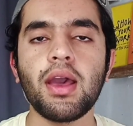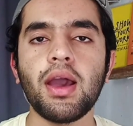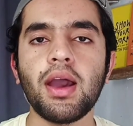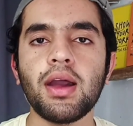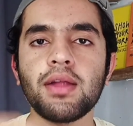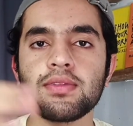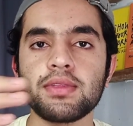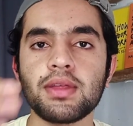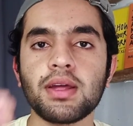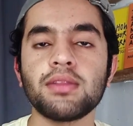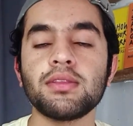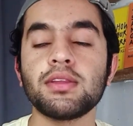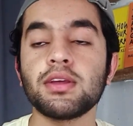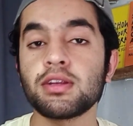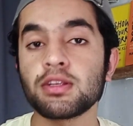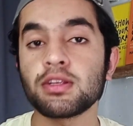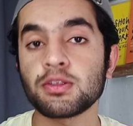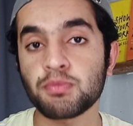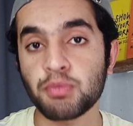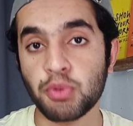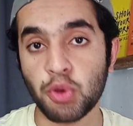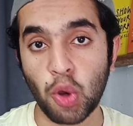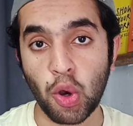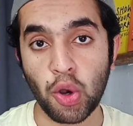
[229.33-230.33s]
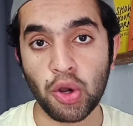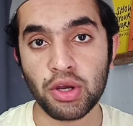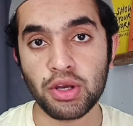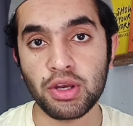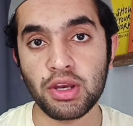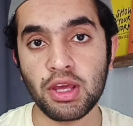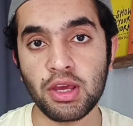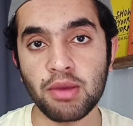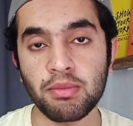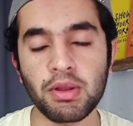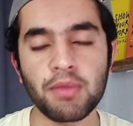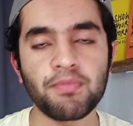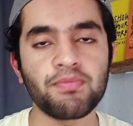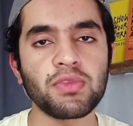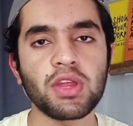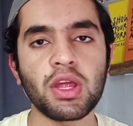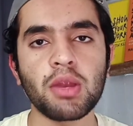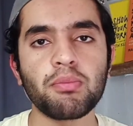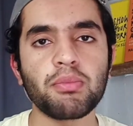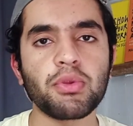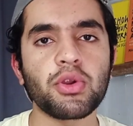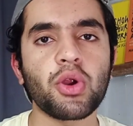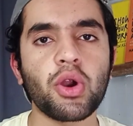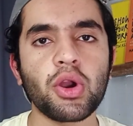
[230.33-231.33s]
And then there is periodic table.
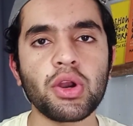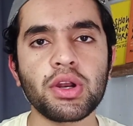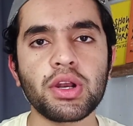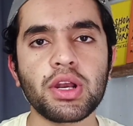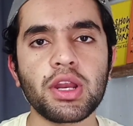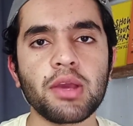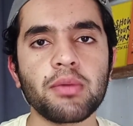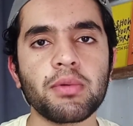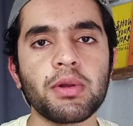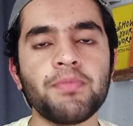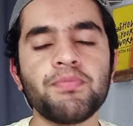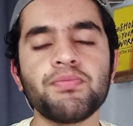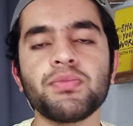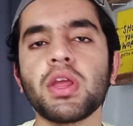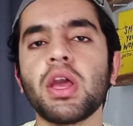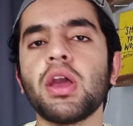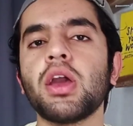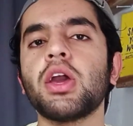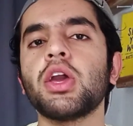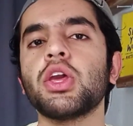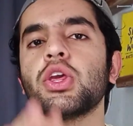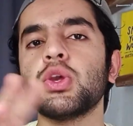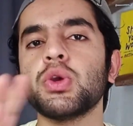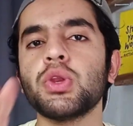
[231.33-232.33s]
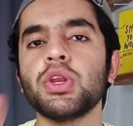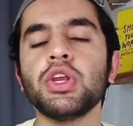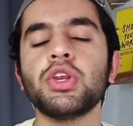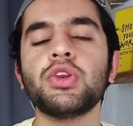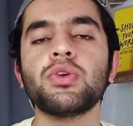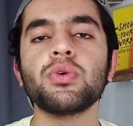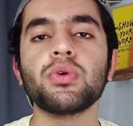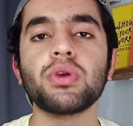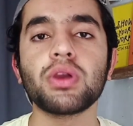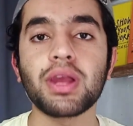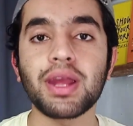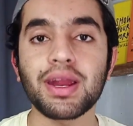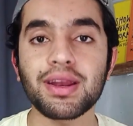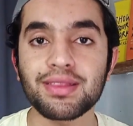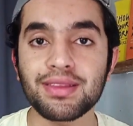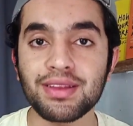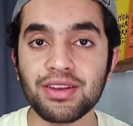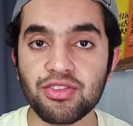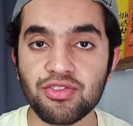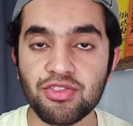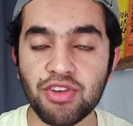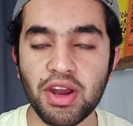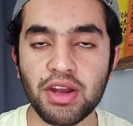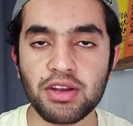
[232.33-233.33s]
In periodic table, you need to get
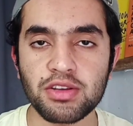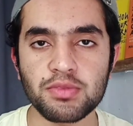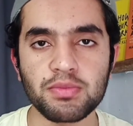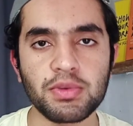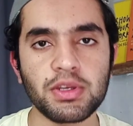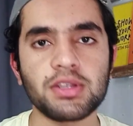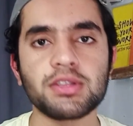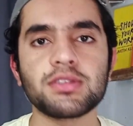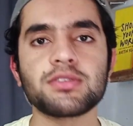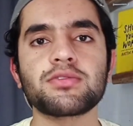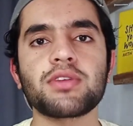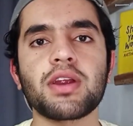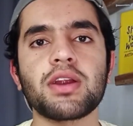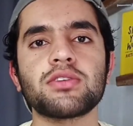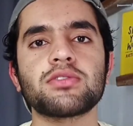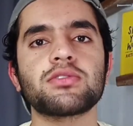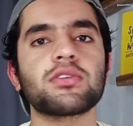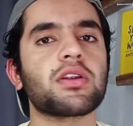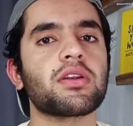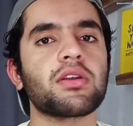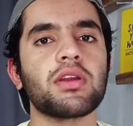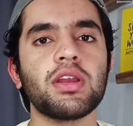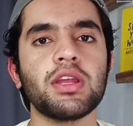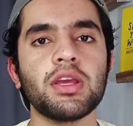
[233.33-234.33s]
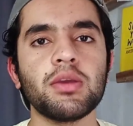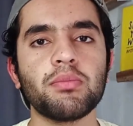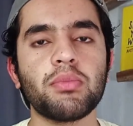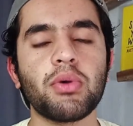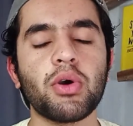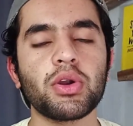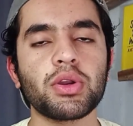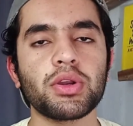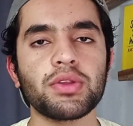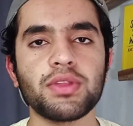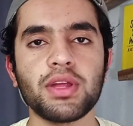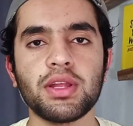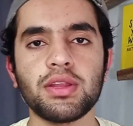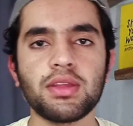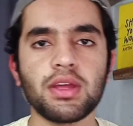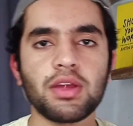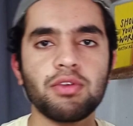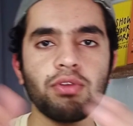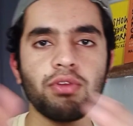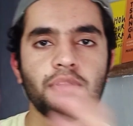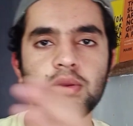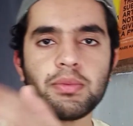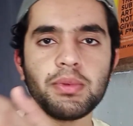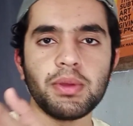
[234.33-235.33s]
the trends, because trends are really important. Then
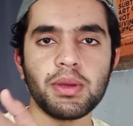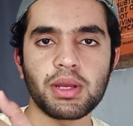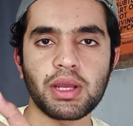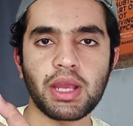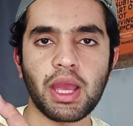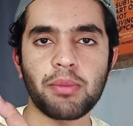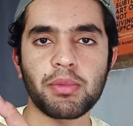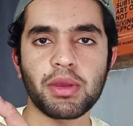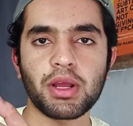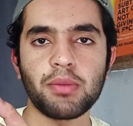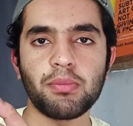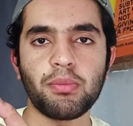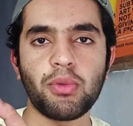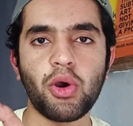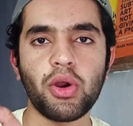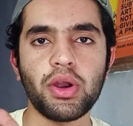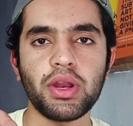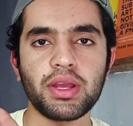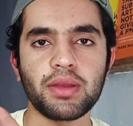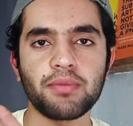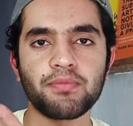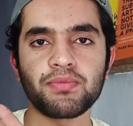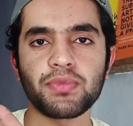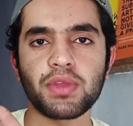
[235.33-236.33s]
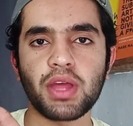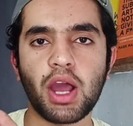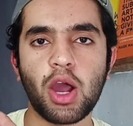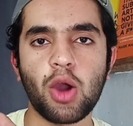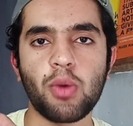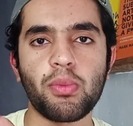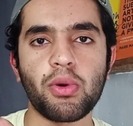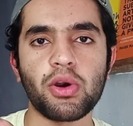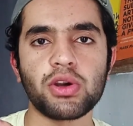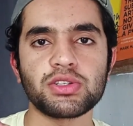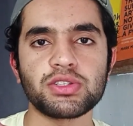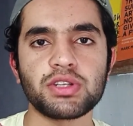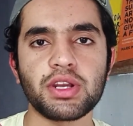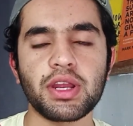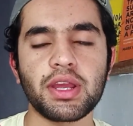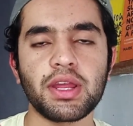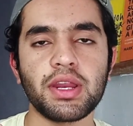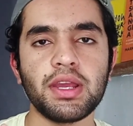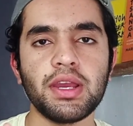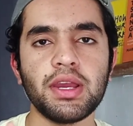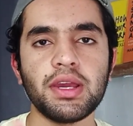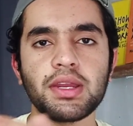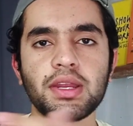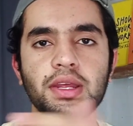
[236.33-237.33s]
there will be chemical bonding, how bonds are
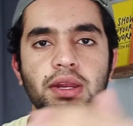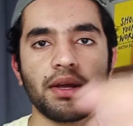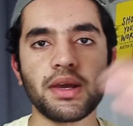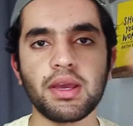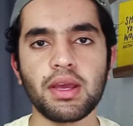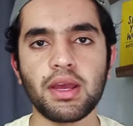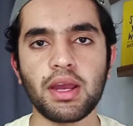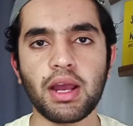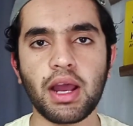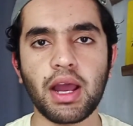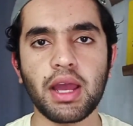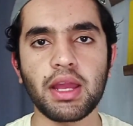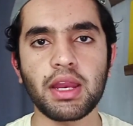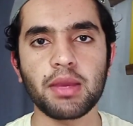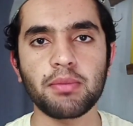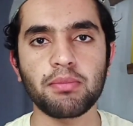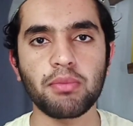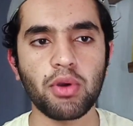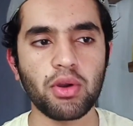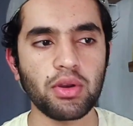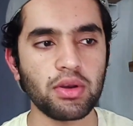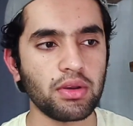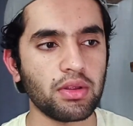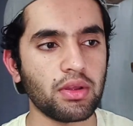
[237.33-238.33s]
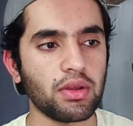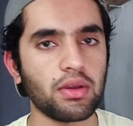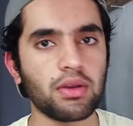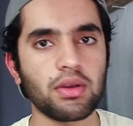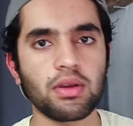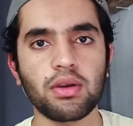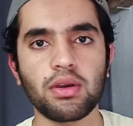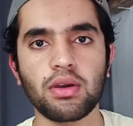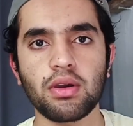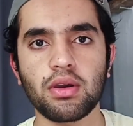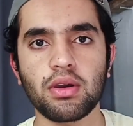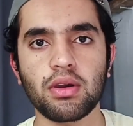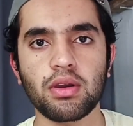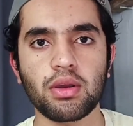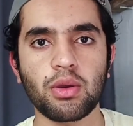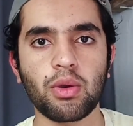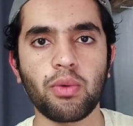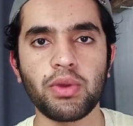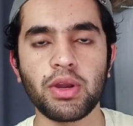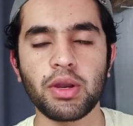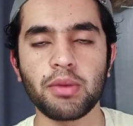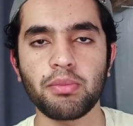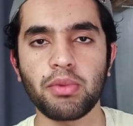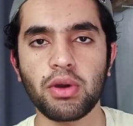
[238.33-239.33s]
created, ionic bond,
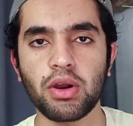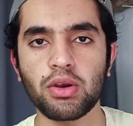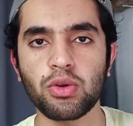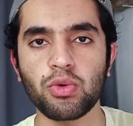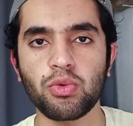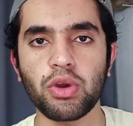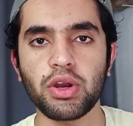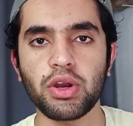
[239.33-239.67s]
covalent bond,